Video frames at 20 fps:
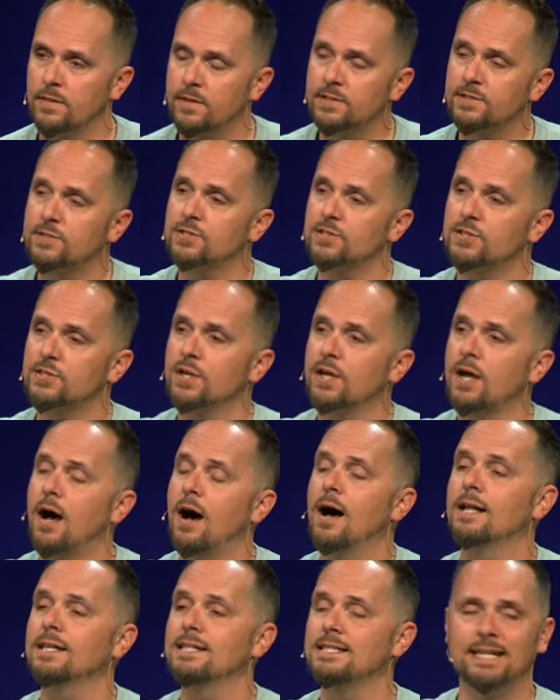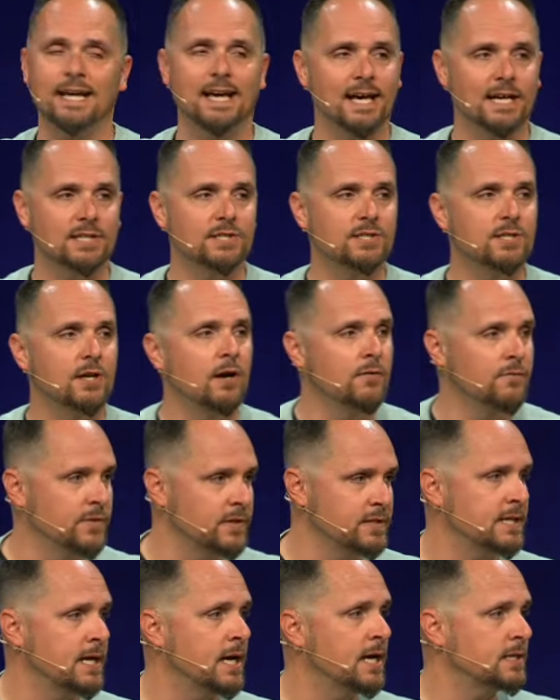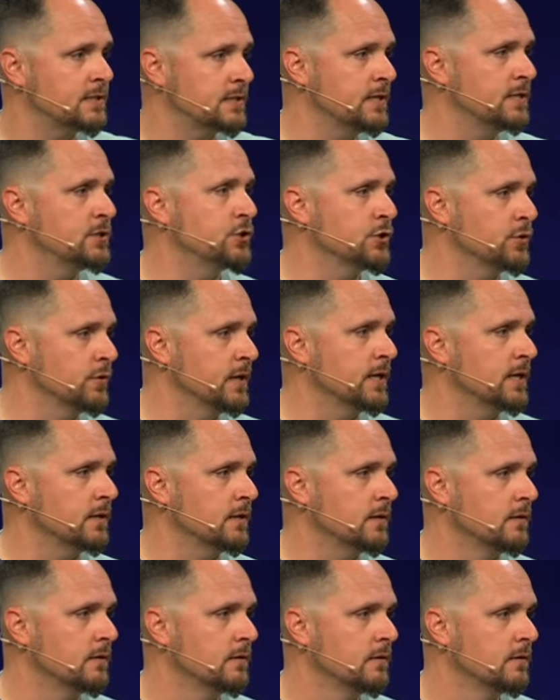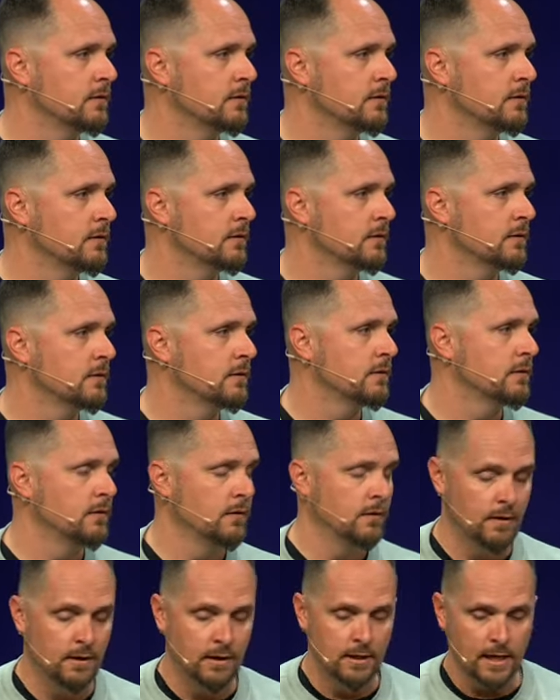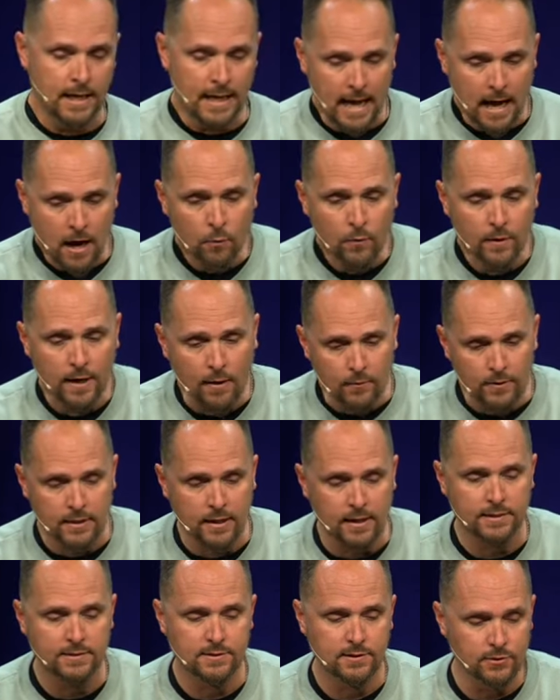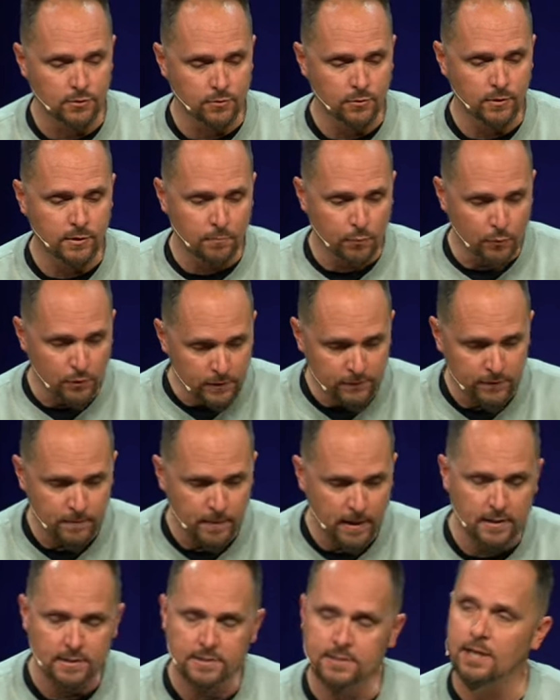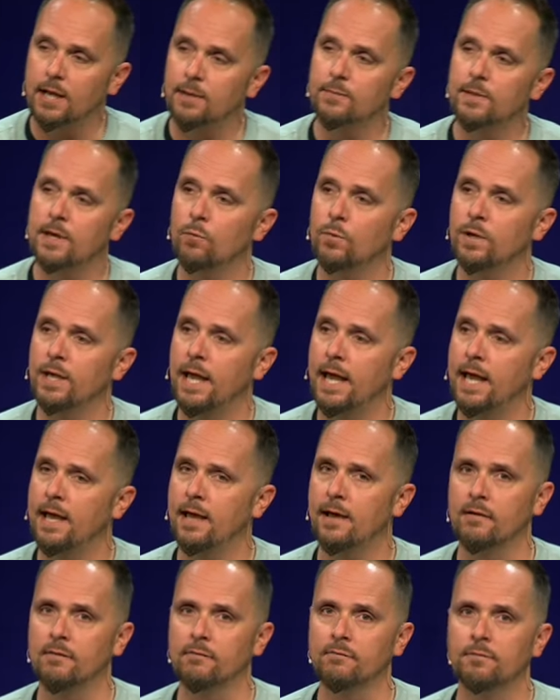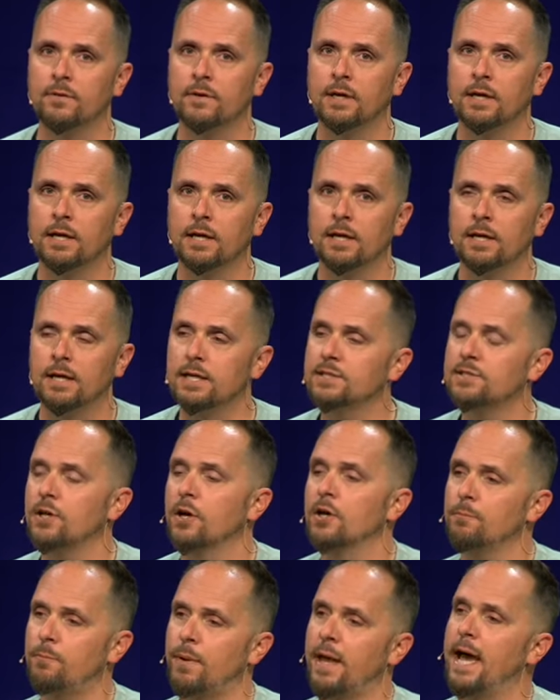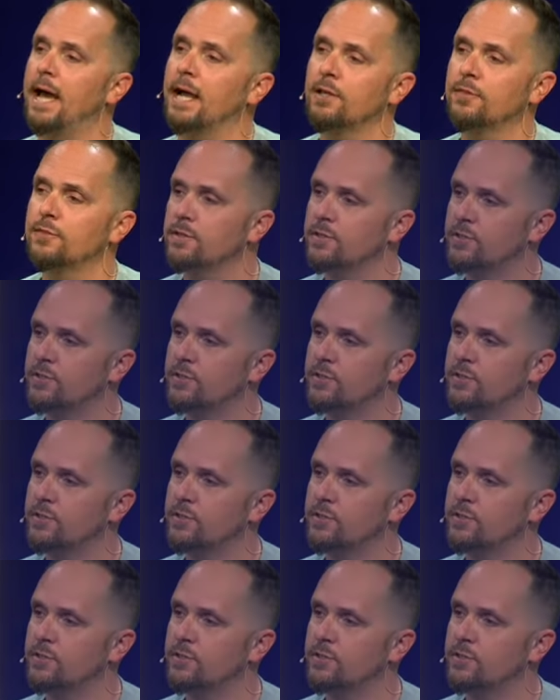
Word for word: This is the context of the text that you're in. Now, what I would like to do in the brief amount of time that we have is unpack